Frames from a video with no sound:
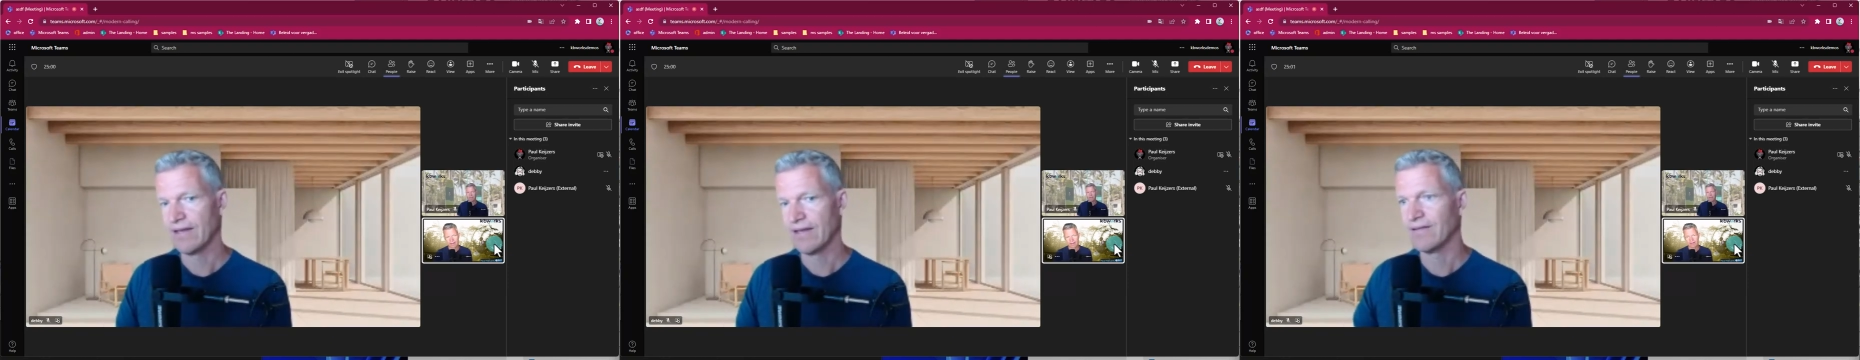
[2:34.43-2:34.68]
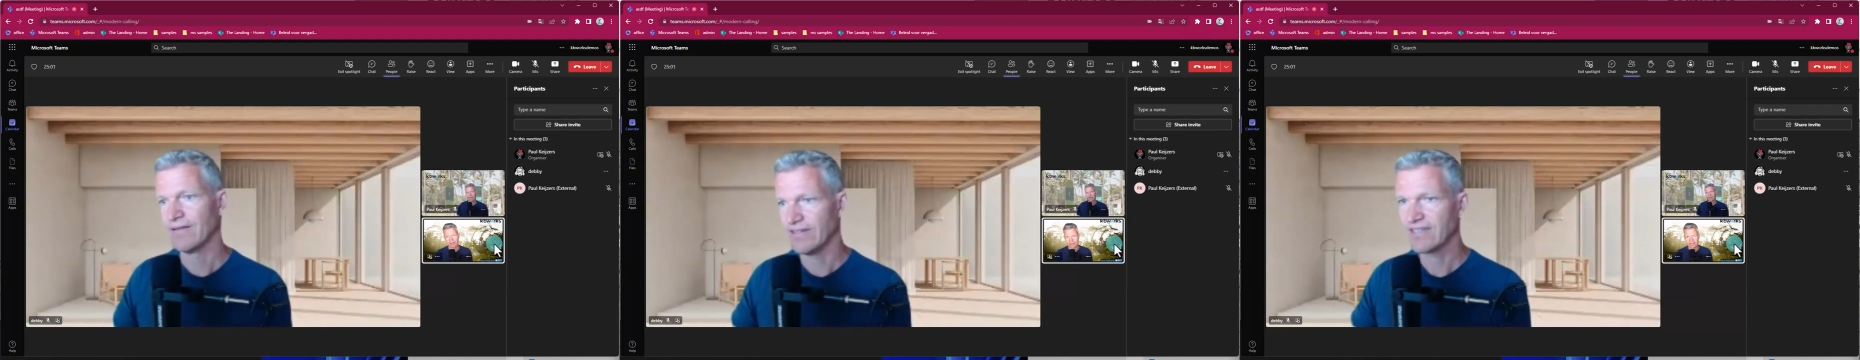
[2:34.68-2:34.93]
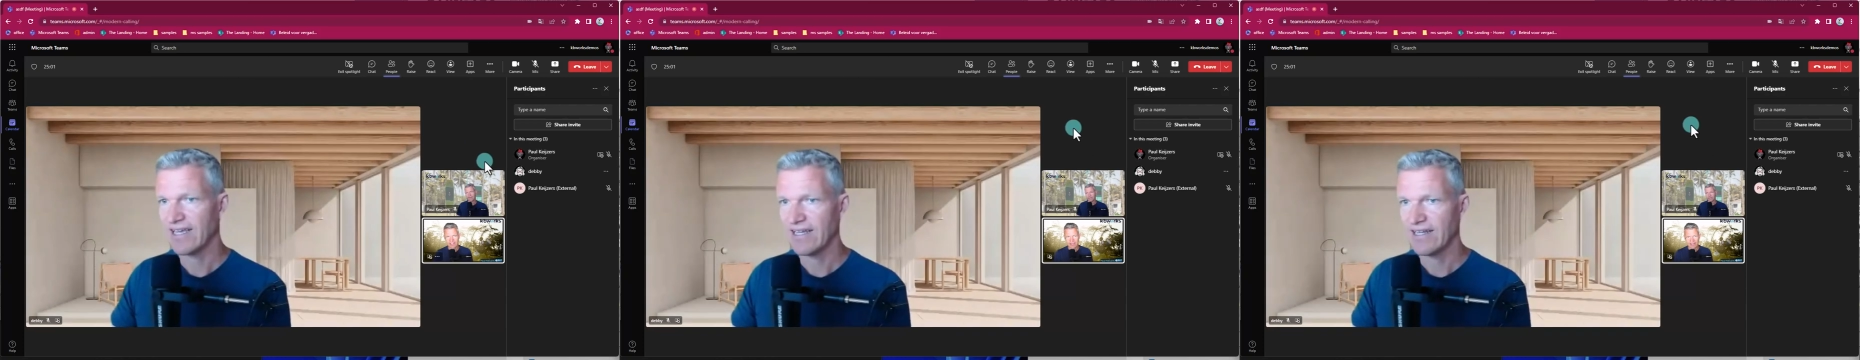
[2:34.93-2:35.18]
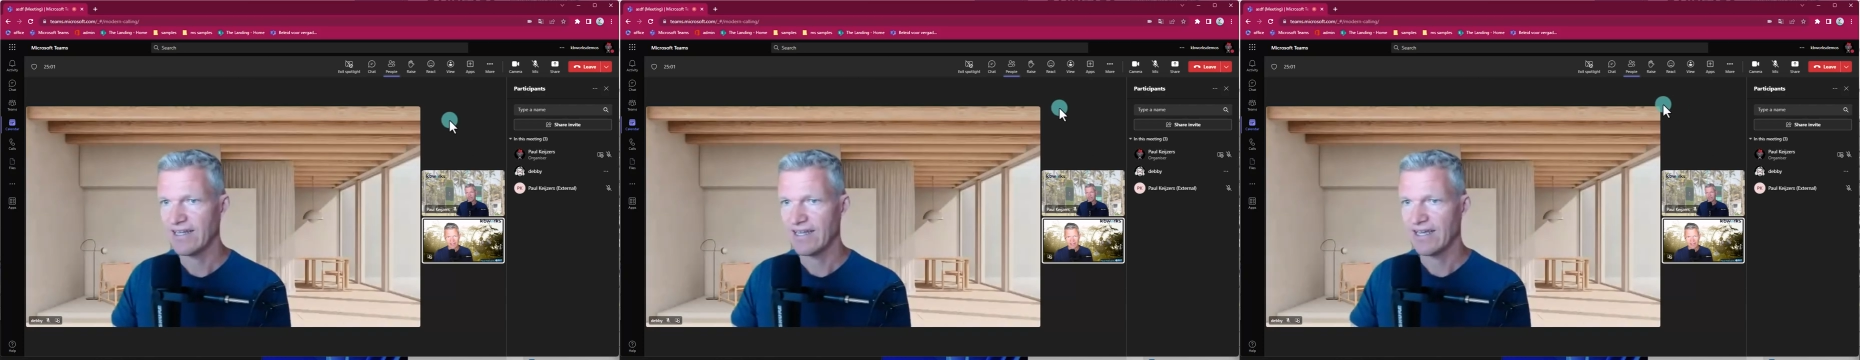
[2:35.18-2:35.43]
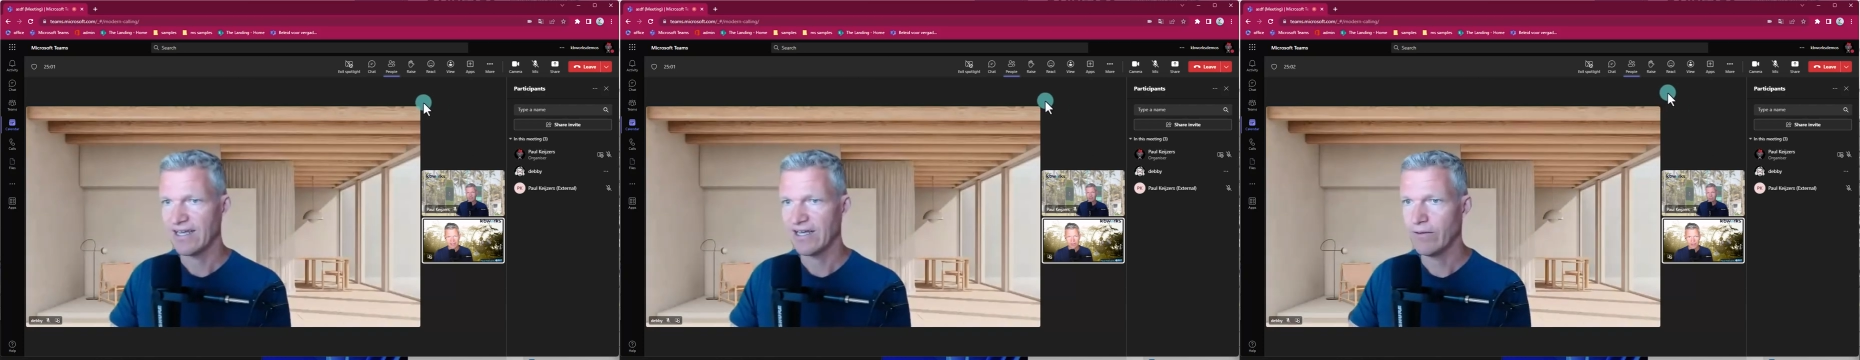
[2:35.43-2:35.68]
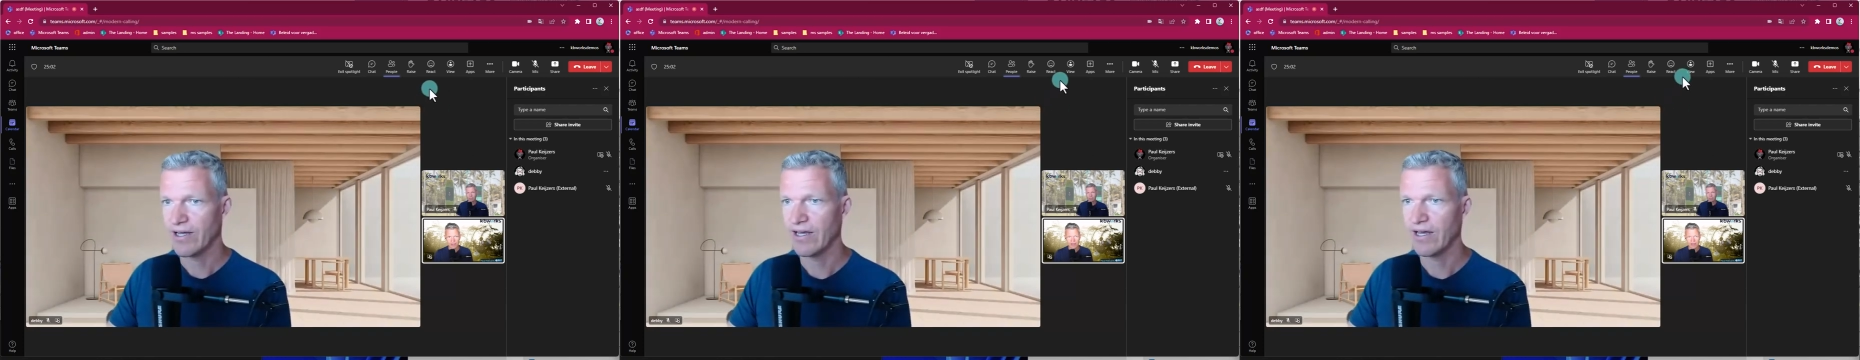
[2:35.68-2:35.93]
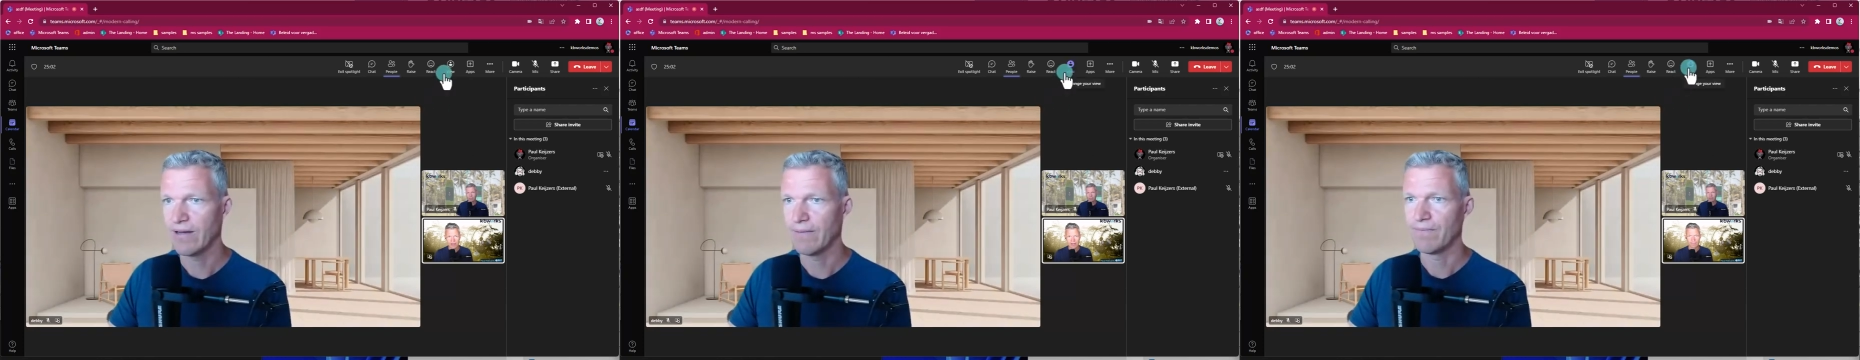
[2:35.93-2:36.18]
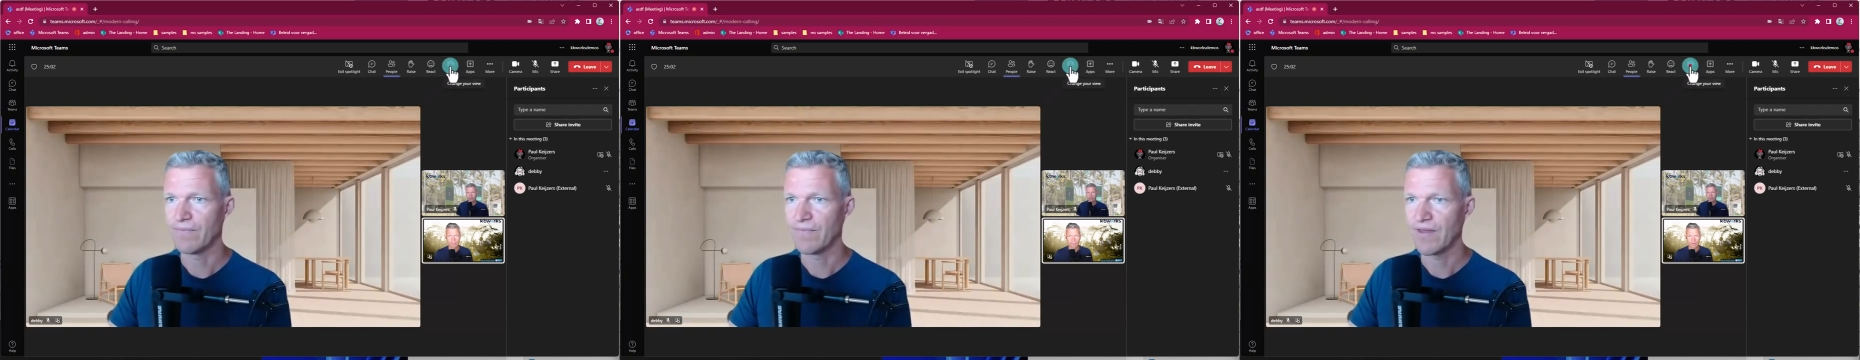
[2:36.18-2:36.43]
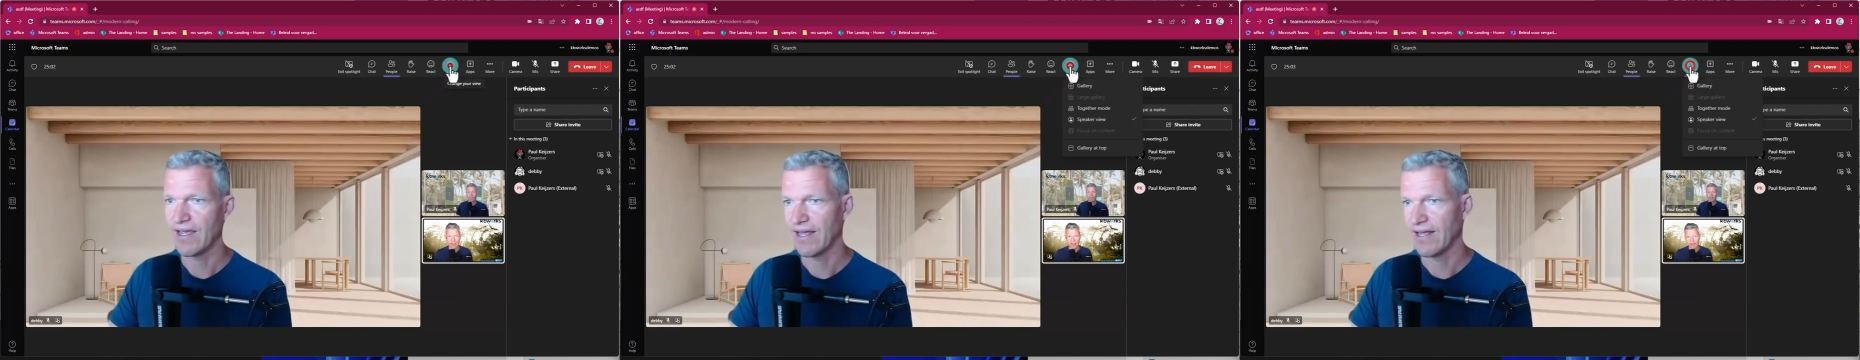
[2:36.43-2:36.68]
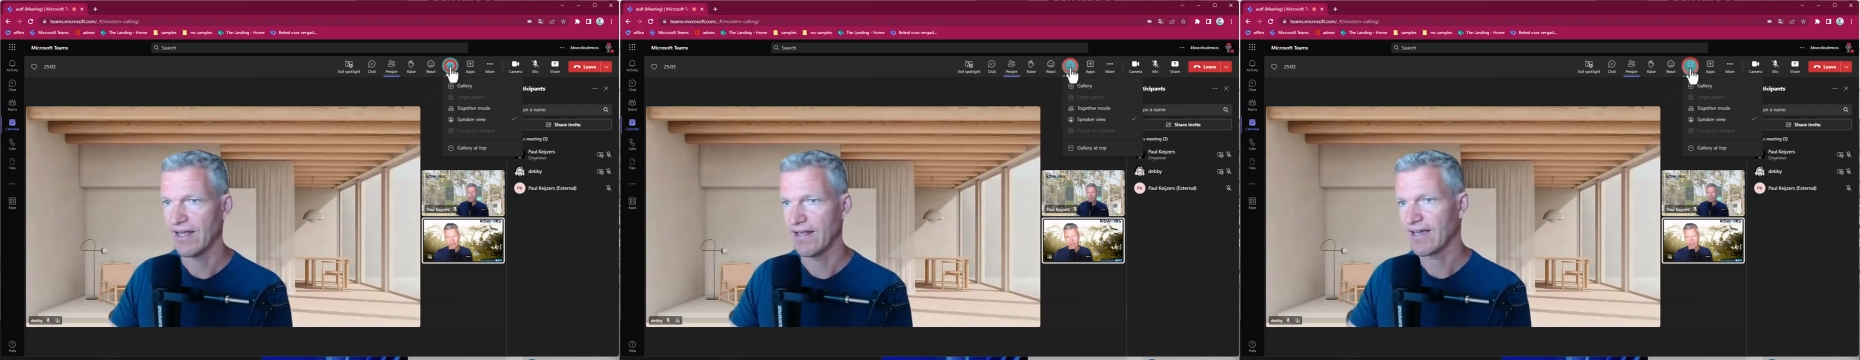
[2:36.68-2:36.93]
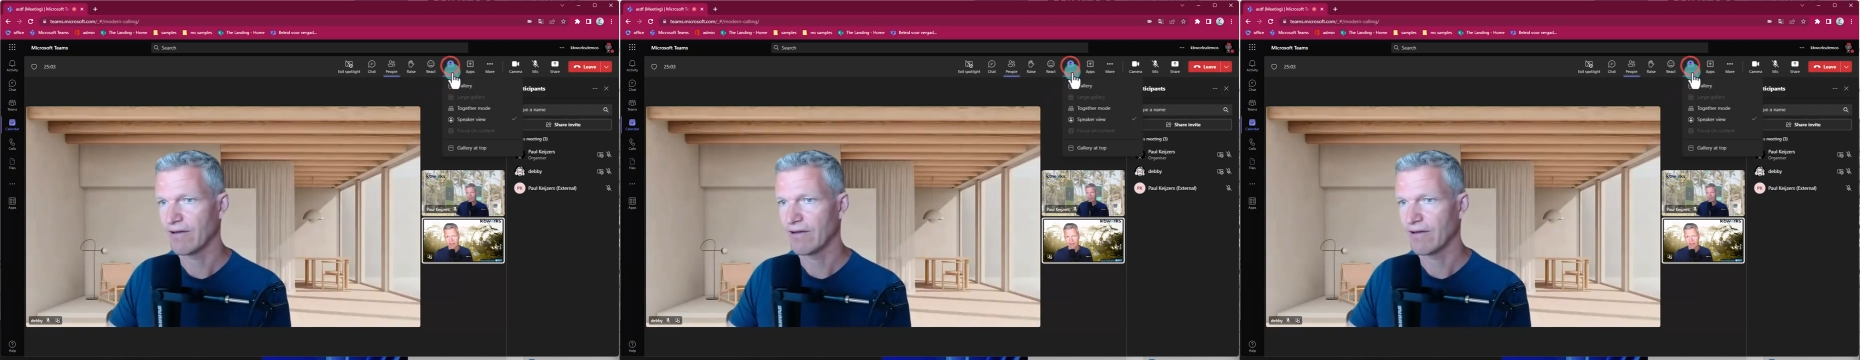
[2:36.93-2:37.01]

This can help, and I